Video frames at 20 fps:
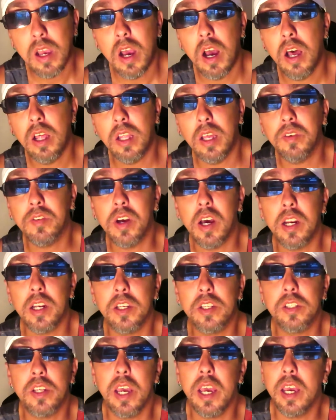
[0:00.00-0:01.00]
all I've got to
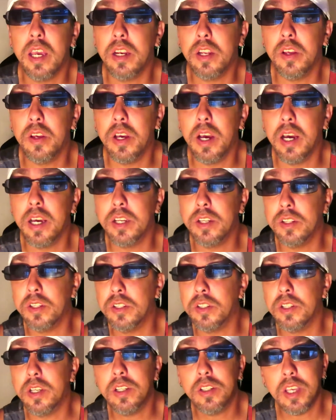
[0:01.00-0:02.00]
say to you guys
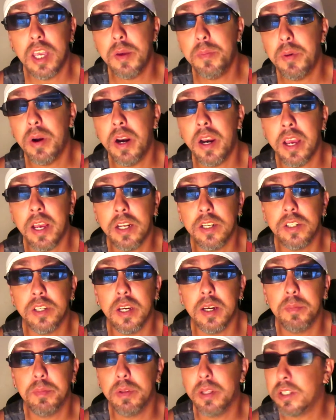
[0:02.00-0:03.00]
is let's keep our heads
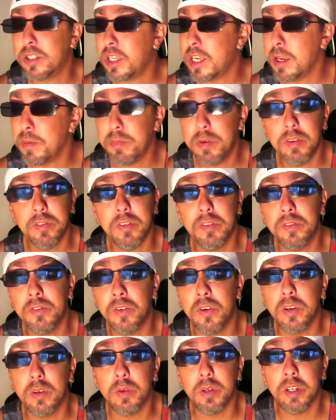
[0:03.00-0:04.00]
up, let's keep moving
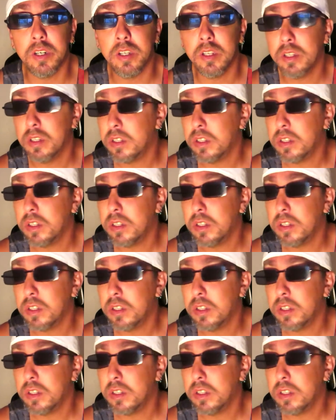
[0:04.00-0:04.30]
forward